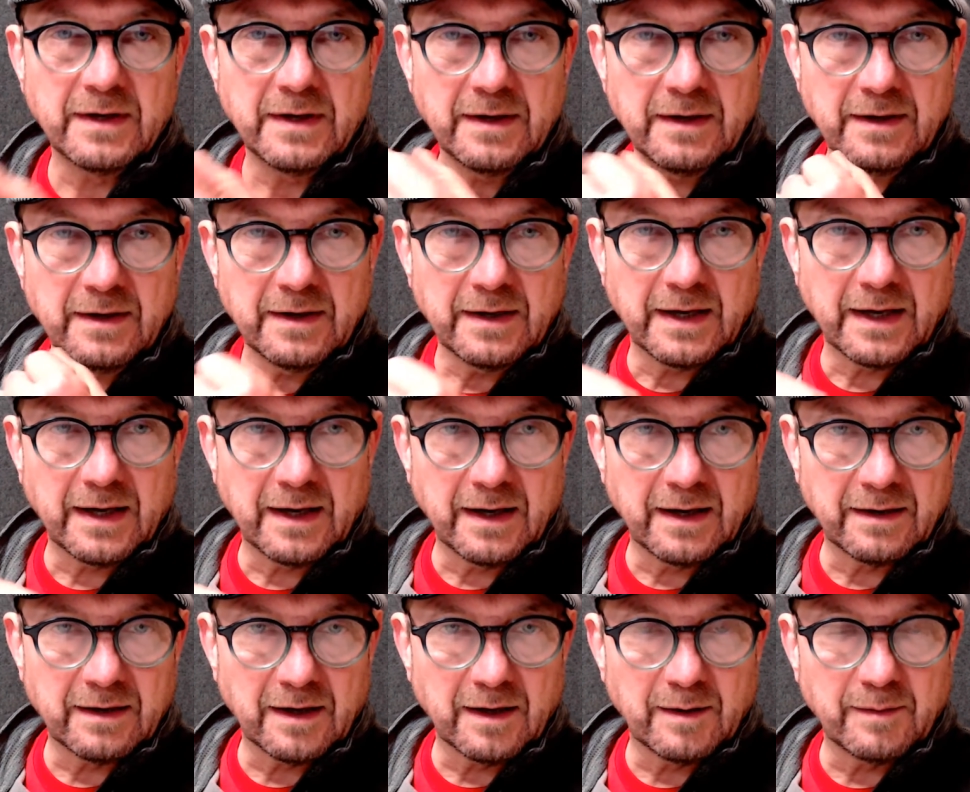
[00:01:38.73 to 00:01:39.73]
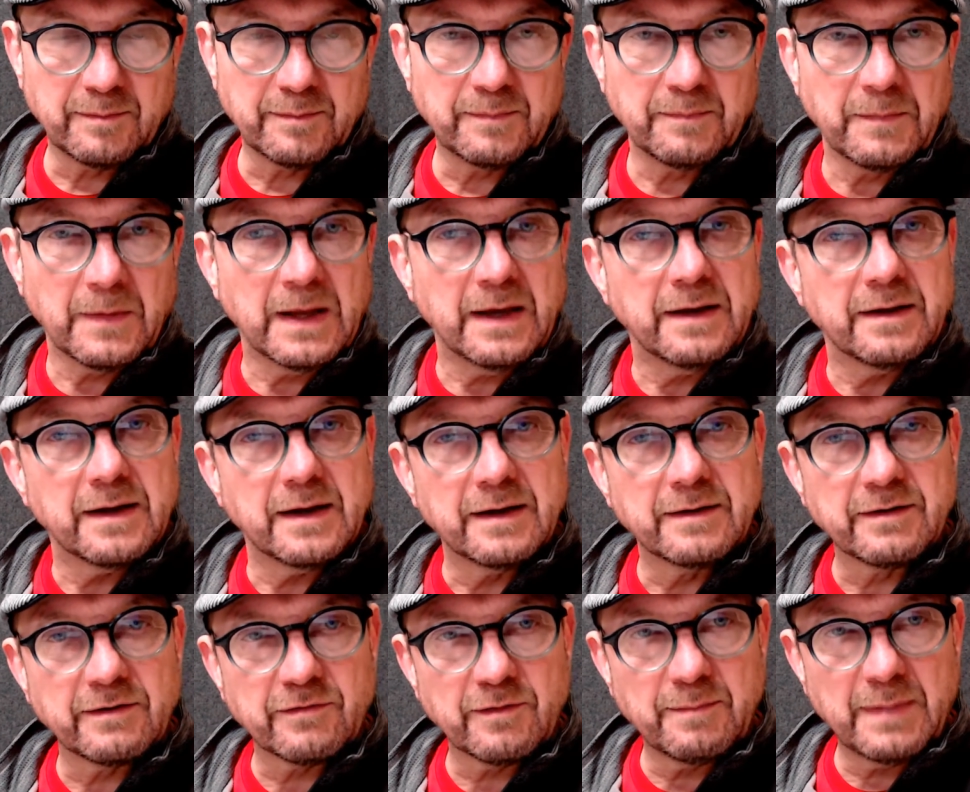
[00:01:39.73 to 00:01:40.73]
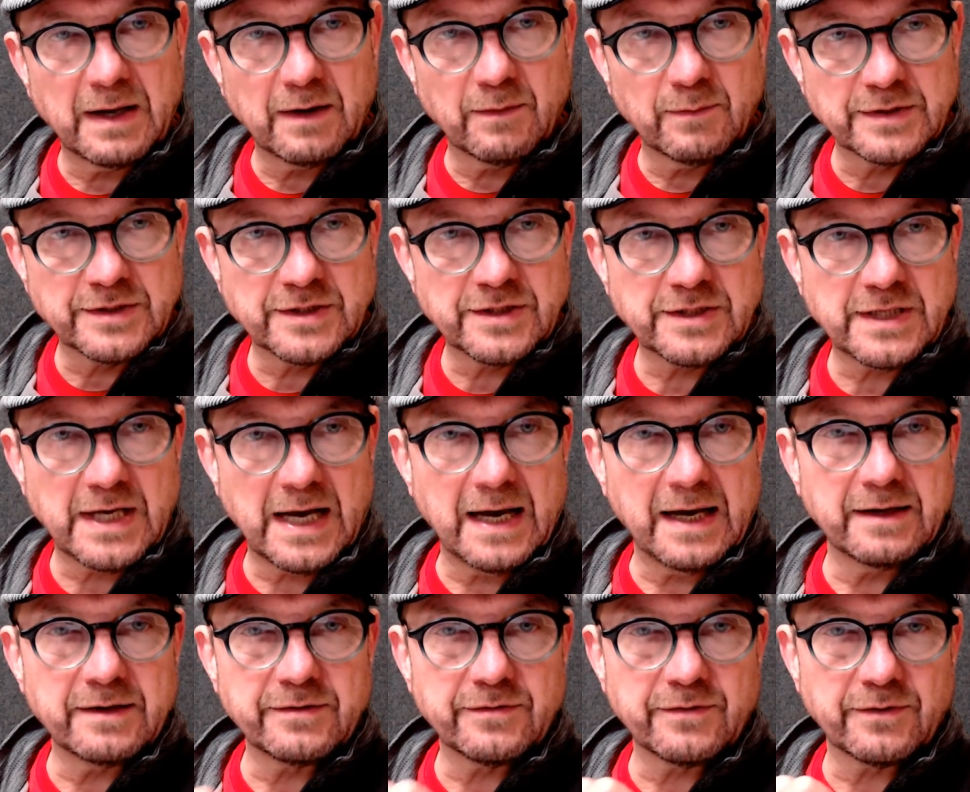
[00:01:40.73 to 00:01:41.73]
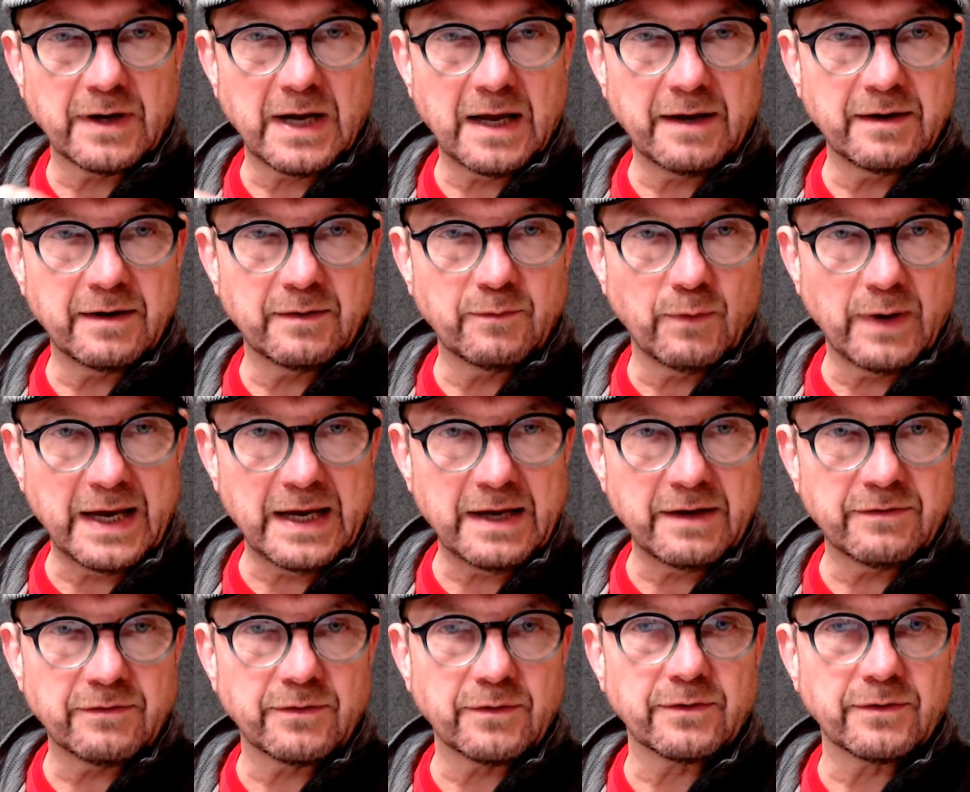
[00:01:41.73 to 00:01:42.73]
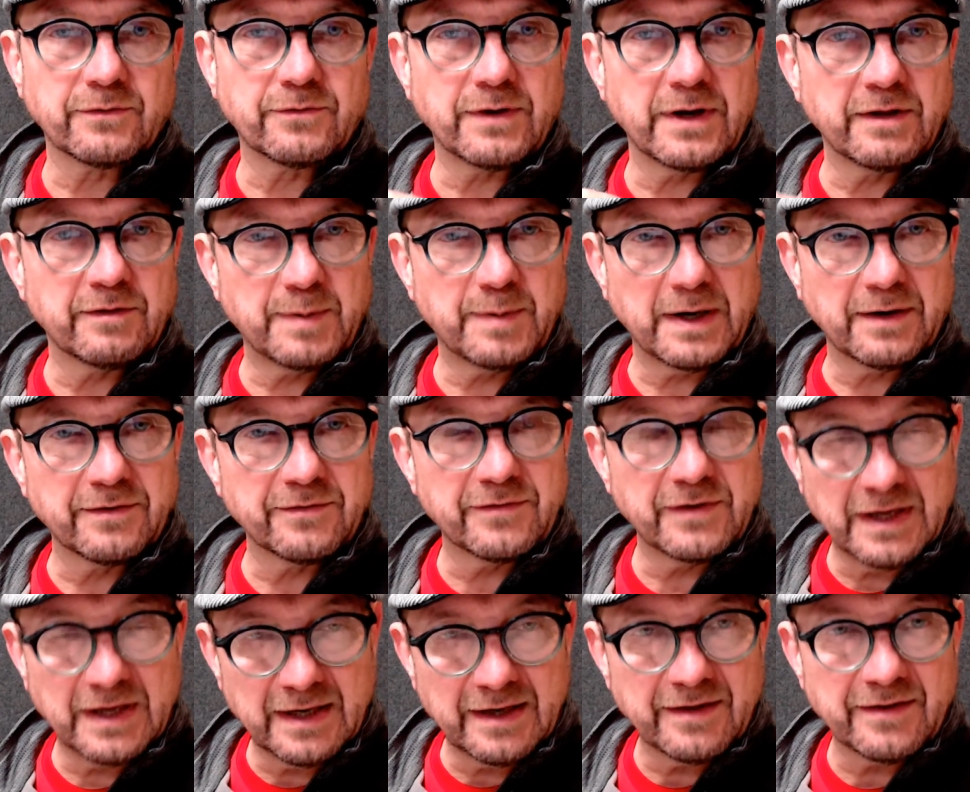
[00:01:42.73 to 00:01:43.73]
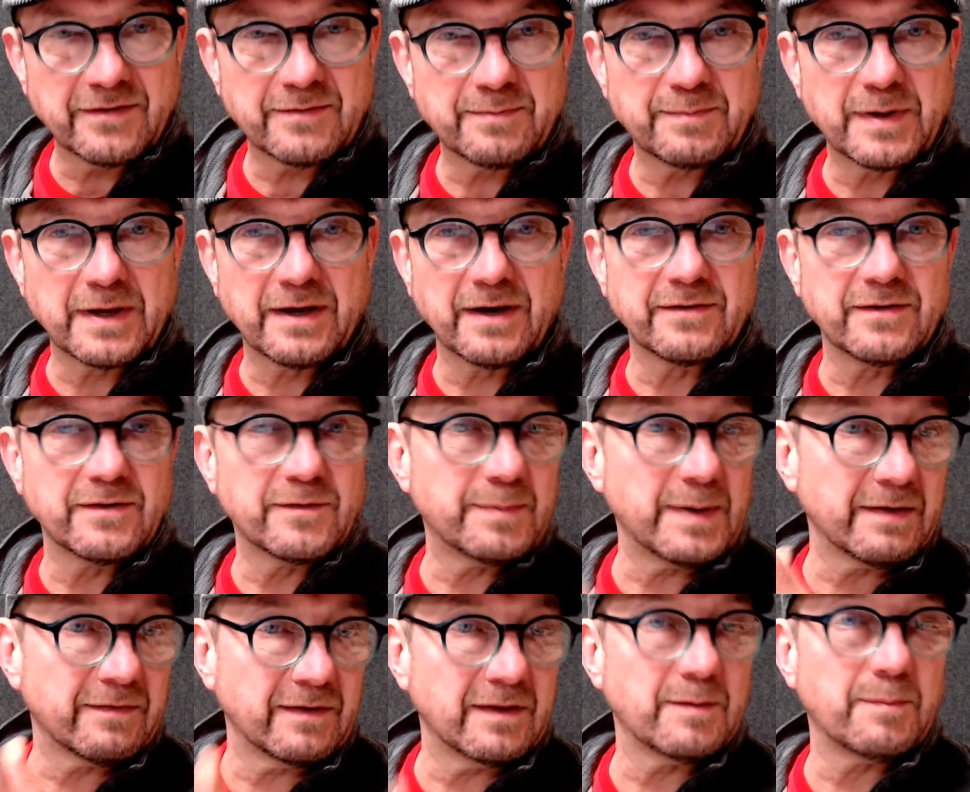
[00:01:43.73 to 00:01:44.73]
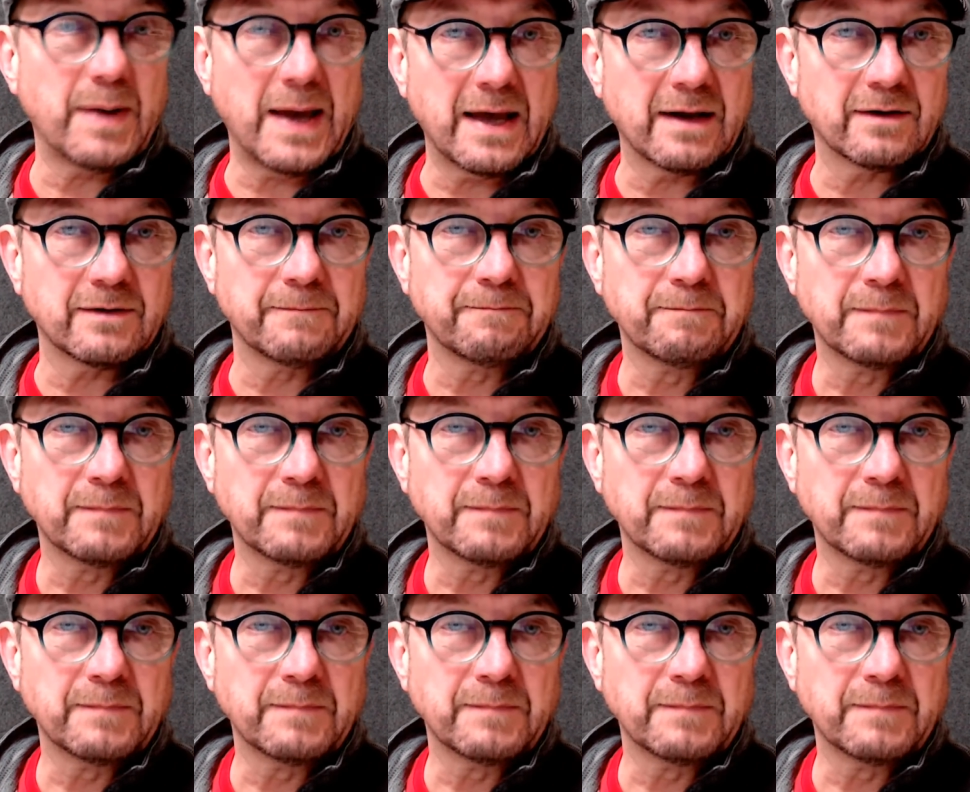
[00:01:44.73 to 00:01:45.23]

and it doesn't matter what size or weight or transparency it is because it's basically the panel.